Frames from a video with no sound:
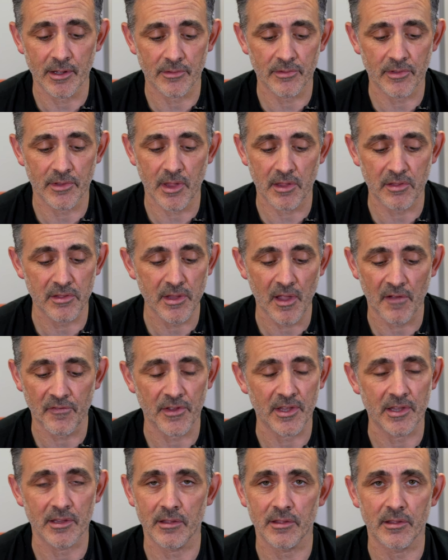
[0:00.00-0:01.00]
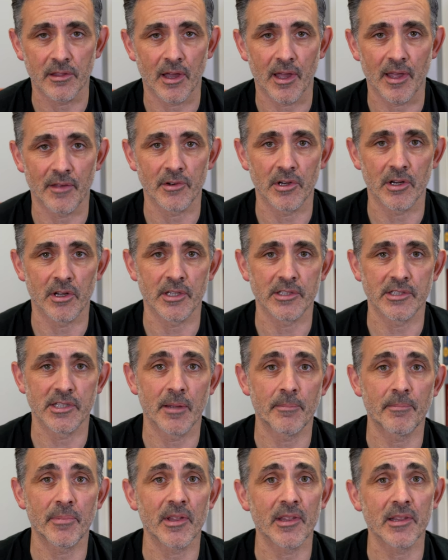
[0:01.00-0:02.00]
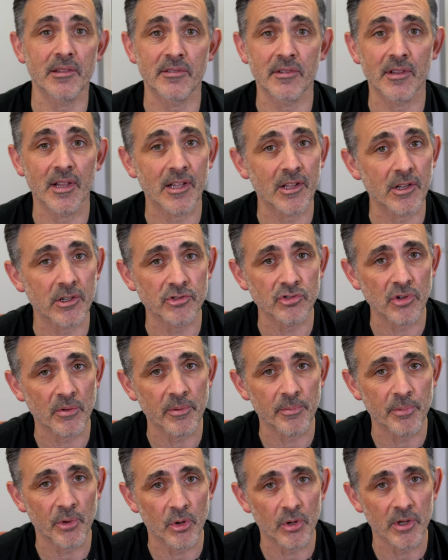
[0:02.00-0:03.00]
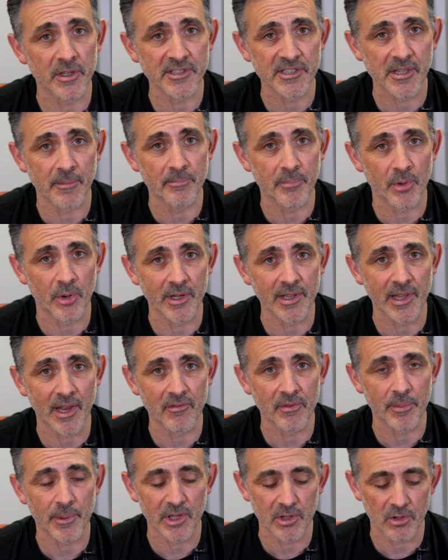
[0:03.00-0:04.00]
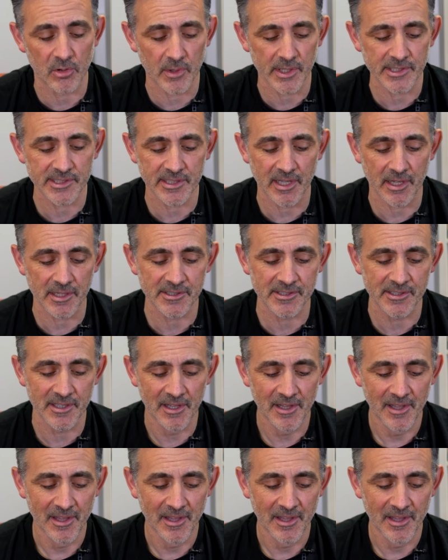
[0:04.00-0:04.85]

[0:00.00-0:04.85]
There's nothing that I haven't liked yet, but they're going to drop the ball at some point. Everybody always does.